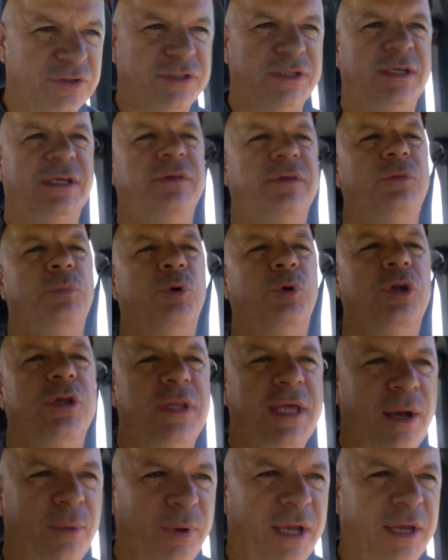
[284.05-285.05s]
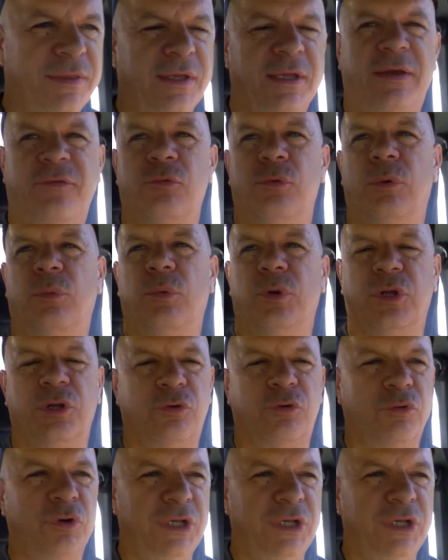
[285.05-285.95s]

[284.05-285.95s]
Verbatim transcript: Obviously, if you put it that way, I think everyone would